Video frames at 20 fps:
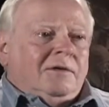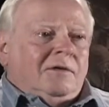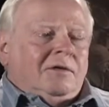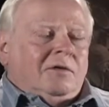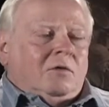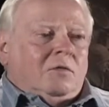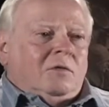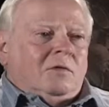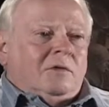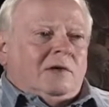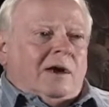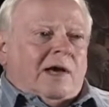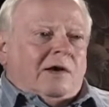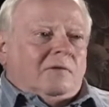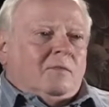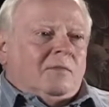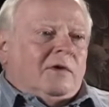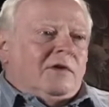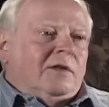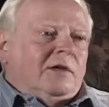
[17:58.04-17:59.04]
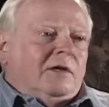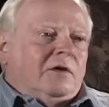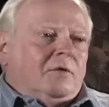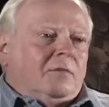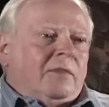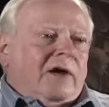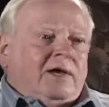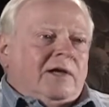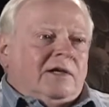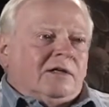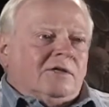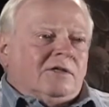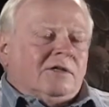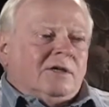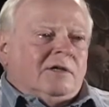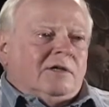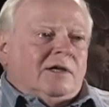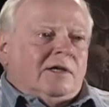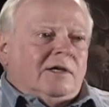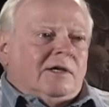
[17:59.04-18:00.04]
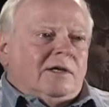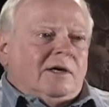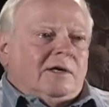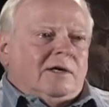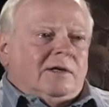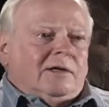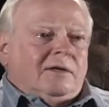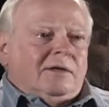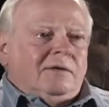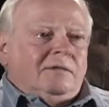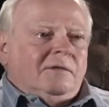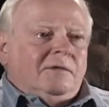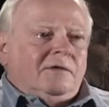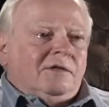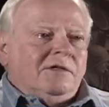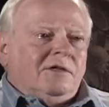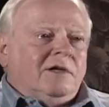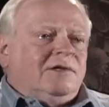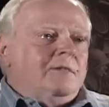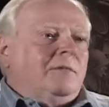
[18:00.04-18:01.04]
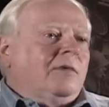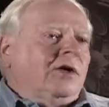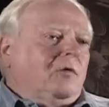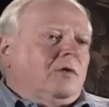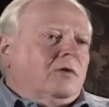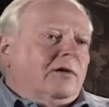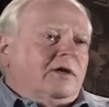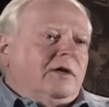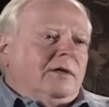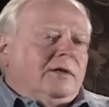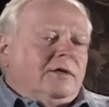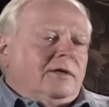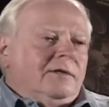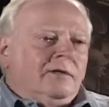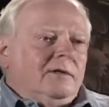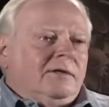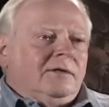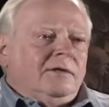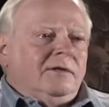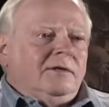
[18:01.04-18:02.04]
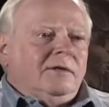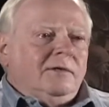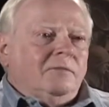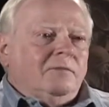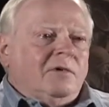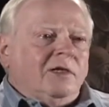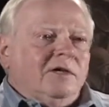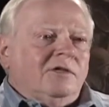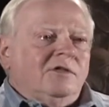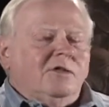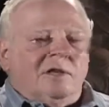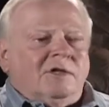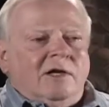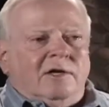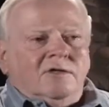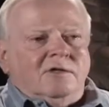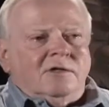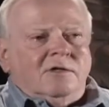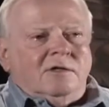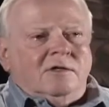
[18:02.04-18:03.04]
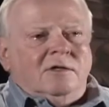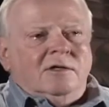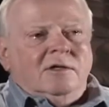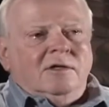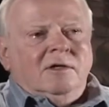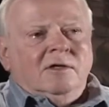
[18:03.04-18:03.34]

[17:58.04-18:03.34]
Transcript: They're down by the Urbana City uh, City Building police station